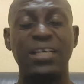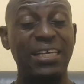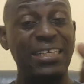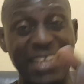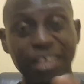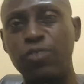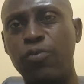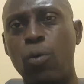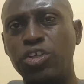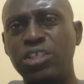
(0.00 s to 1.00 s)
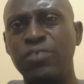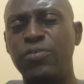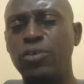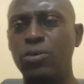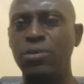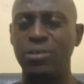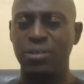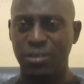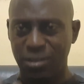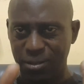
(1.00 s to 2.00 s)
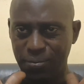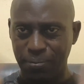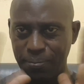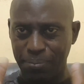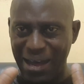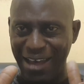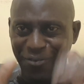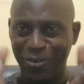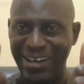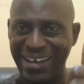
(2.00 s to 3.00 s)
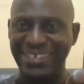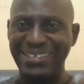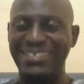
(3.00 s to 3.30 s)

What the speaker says: Thank you for watching this video. Bye for now.